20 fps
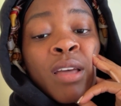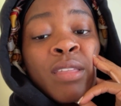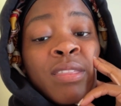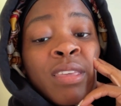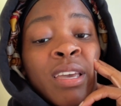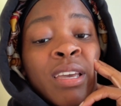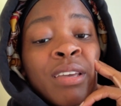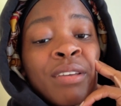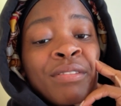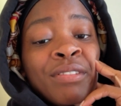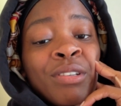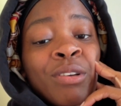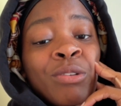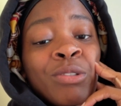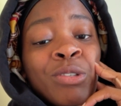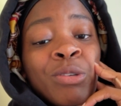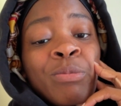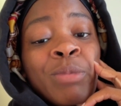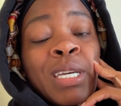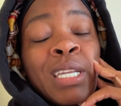I think if
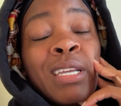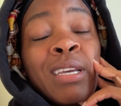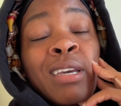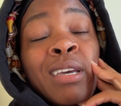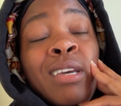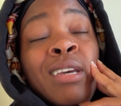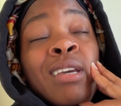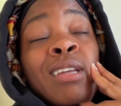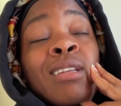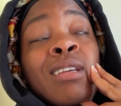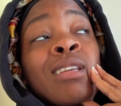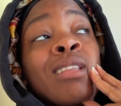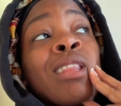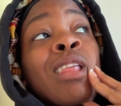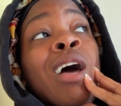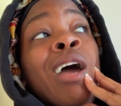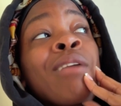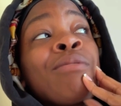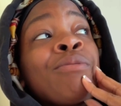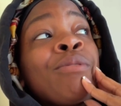social media ended,
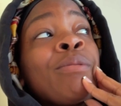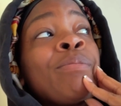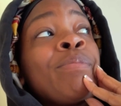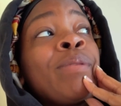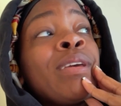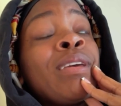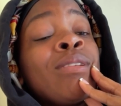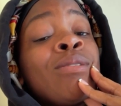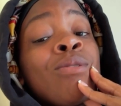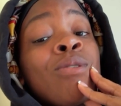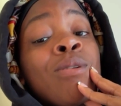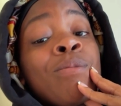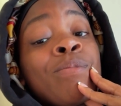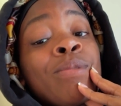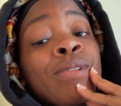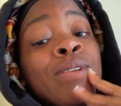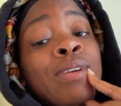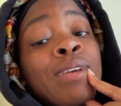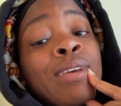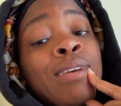life would be
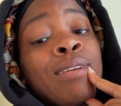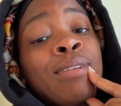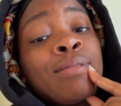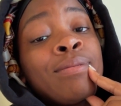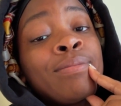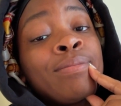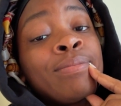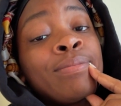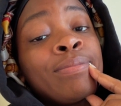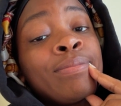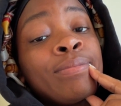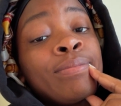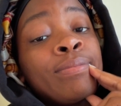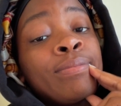normal again.